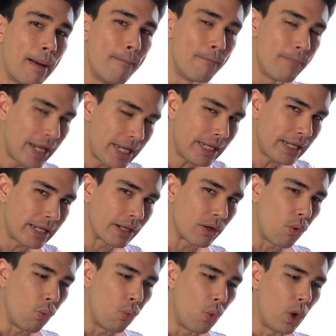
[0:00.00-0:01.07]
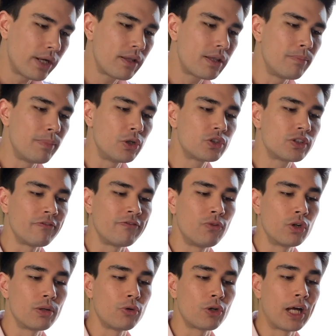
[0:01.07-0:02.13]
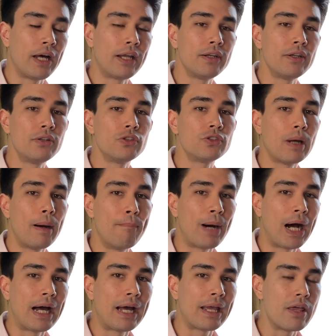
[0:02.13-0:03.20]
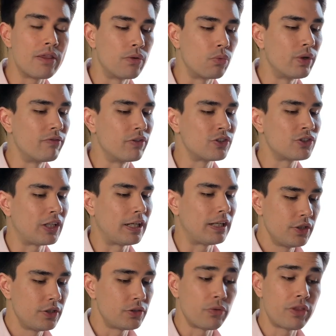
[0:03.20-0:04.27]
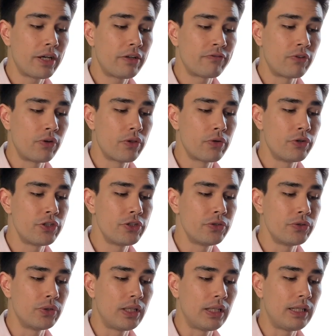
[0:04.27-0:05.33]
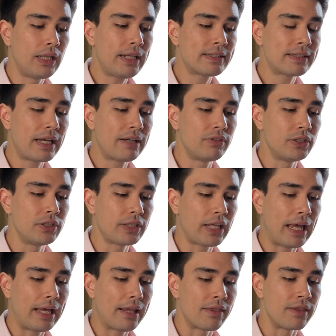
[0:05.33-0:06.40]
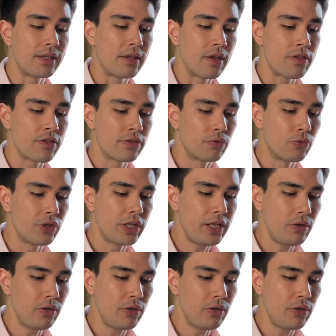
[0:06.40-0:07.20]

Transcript: making it one of the most affordable condos by the Riverside. So without further ado, let's have a look at the 3D